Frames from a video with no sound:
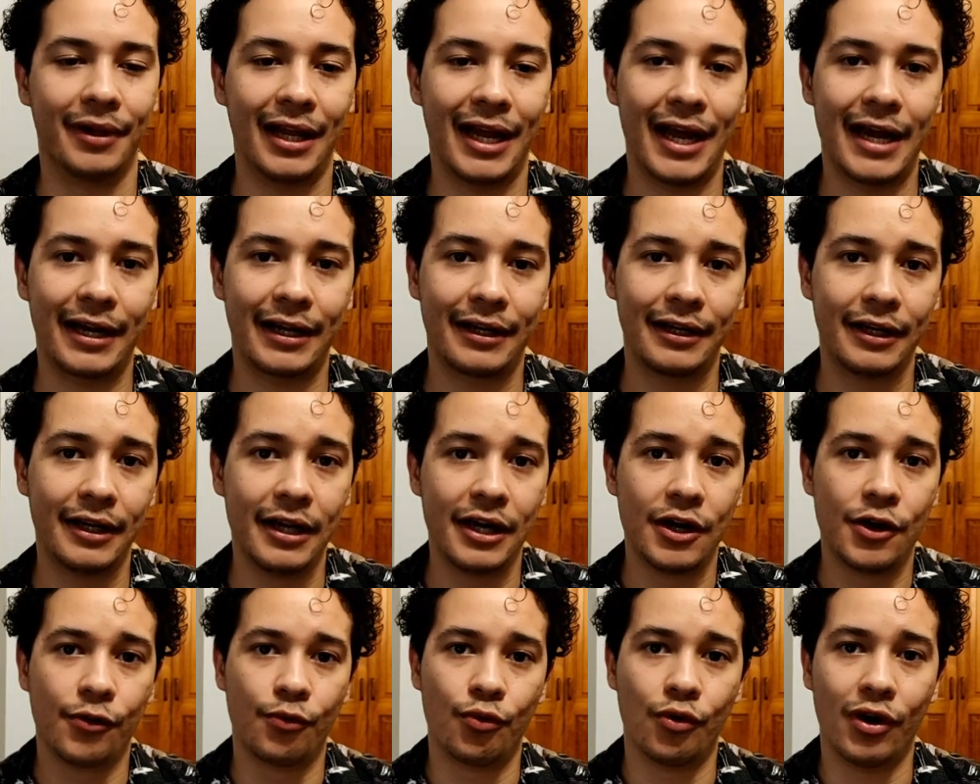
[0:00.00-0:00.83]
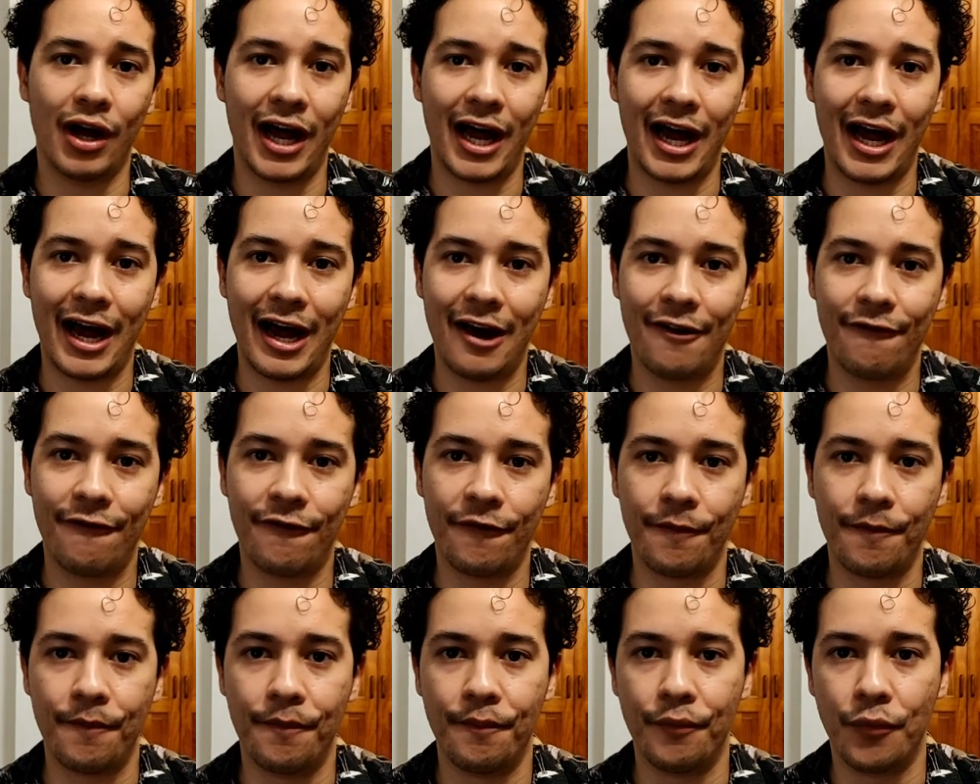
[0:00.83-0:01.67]
black will
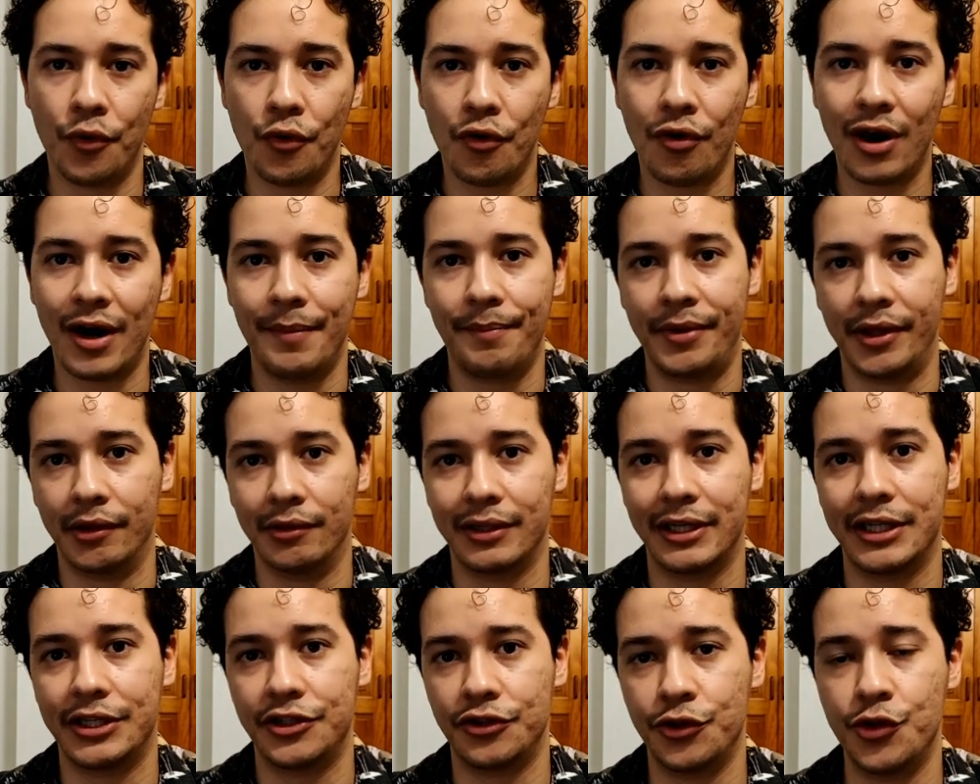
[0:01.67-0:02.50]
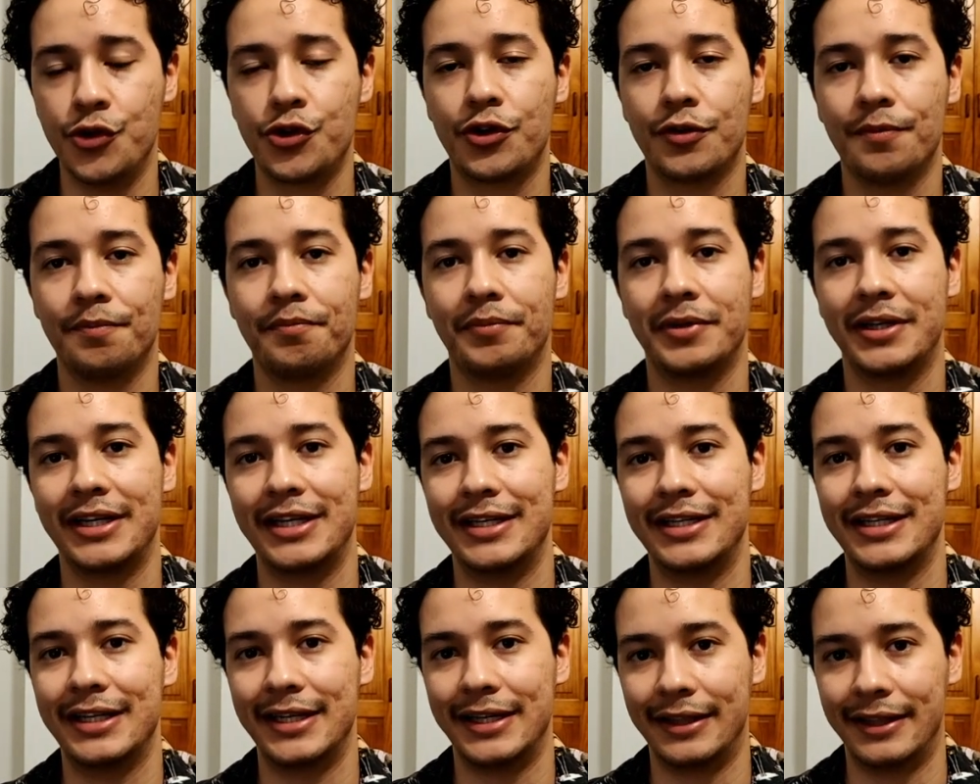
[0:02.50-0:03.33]
have more ability to
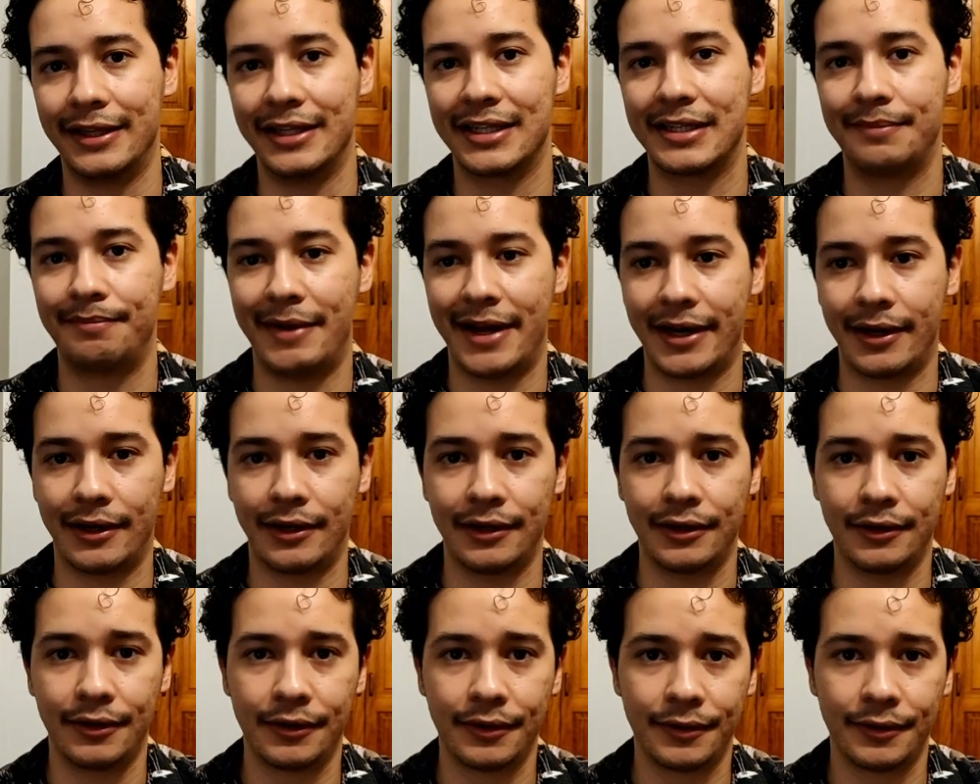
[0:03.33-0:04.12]
compete in this meta.